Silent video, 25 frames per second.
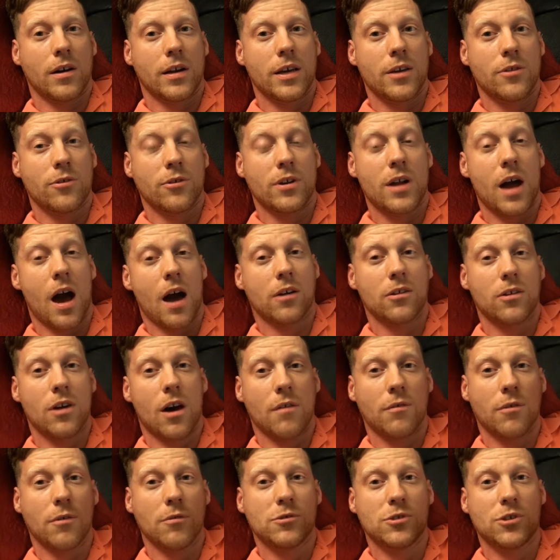either knocked
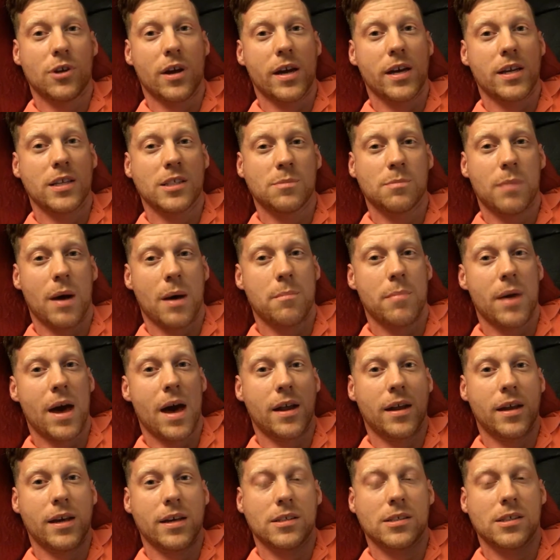off of trains by
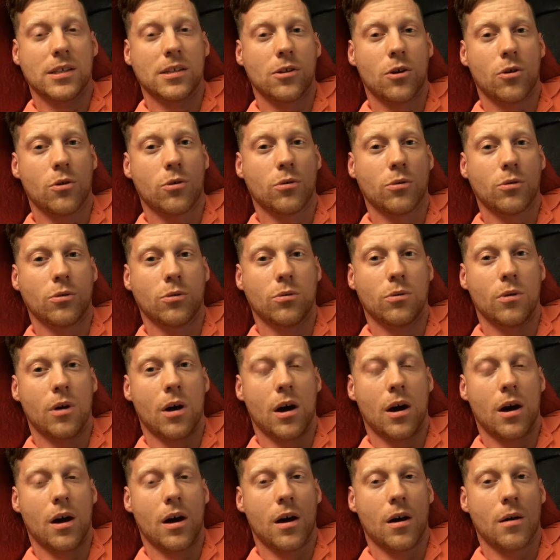bandits and local
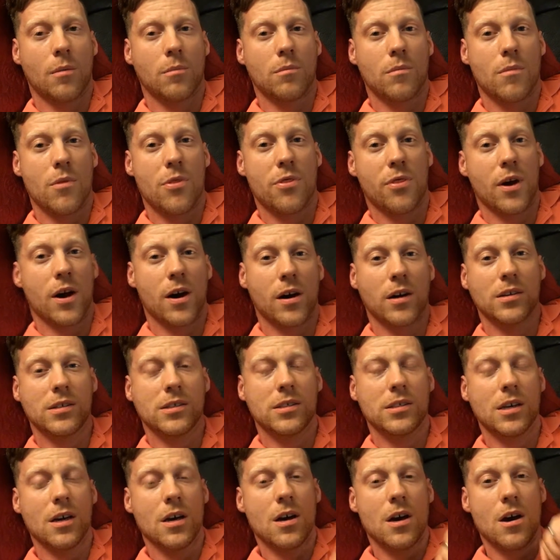
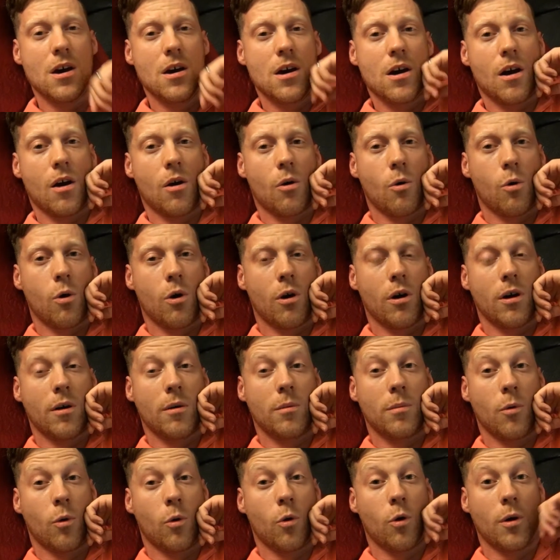thugs,
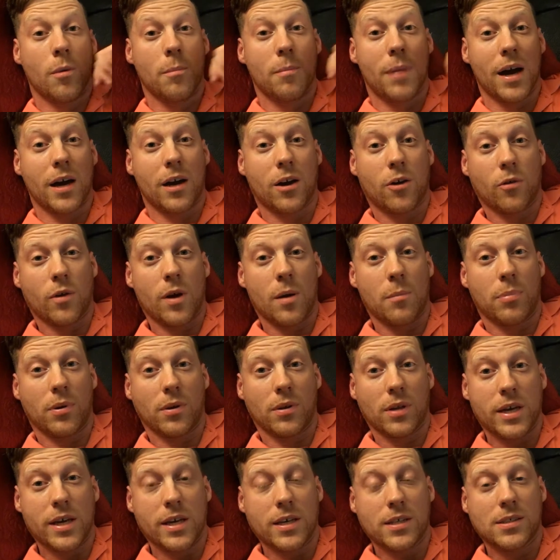or by corrupt
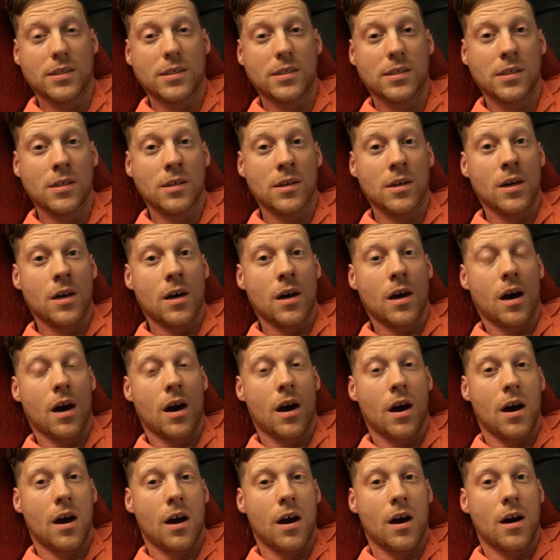police
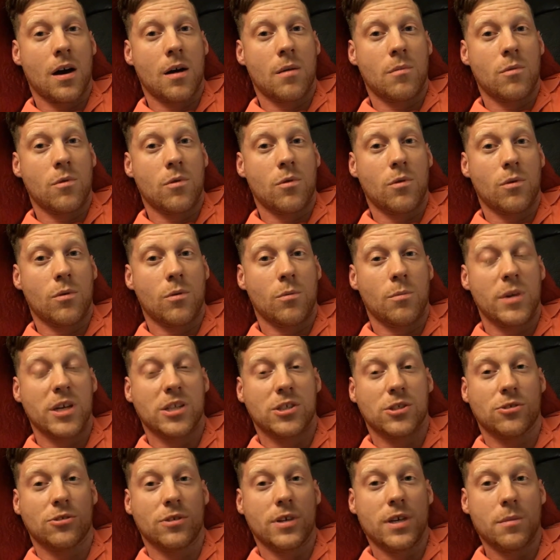who
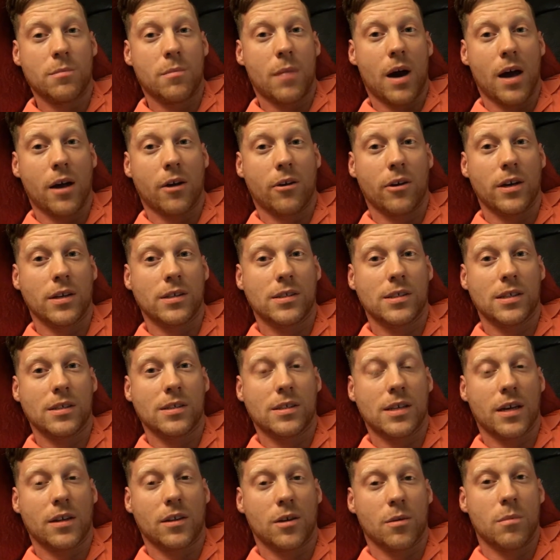mistreat migrants and
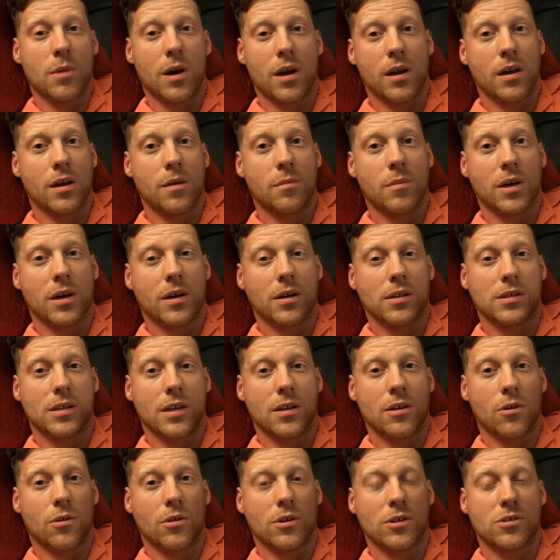take their money because they
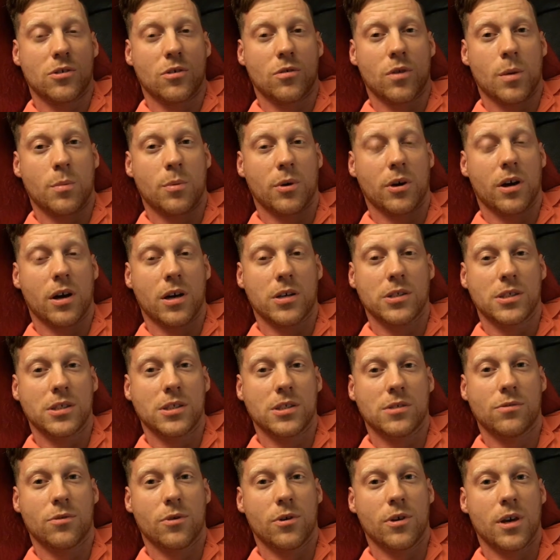know there's no
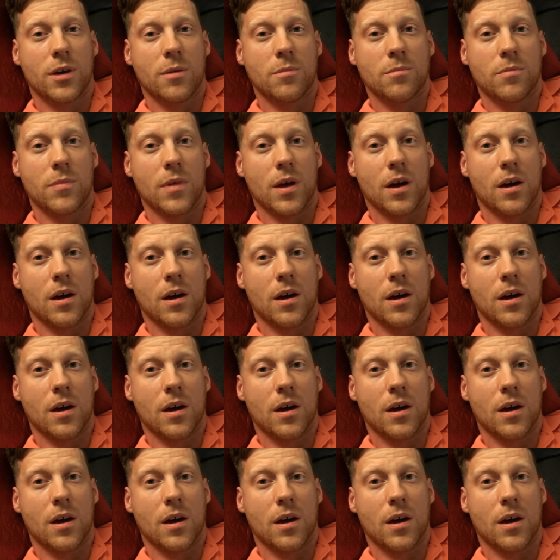repercussions for them,